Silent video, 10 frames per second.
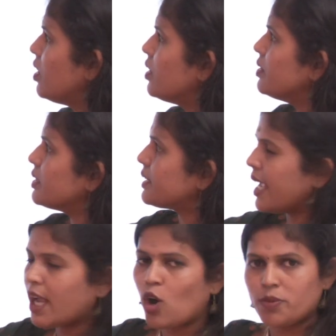this
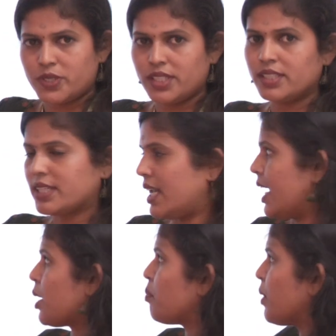A option is
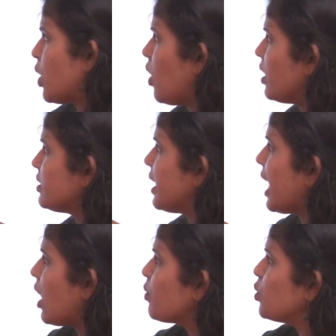correct, because they
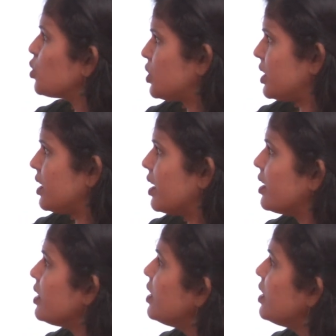have used here